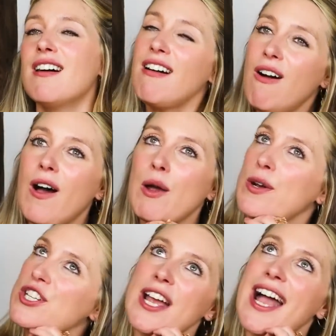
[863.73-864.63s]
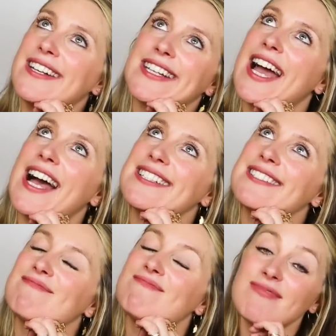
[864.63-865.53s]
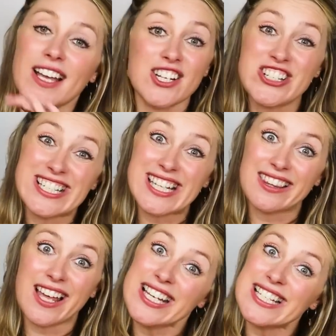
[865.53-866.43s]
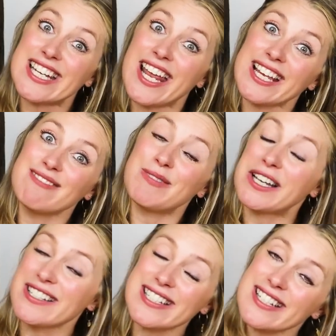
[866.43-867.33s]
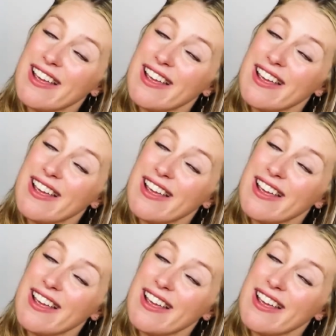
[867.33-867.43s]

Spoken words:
Oh, I wish I had a cat." I actually said that yesterday because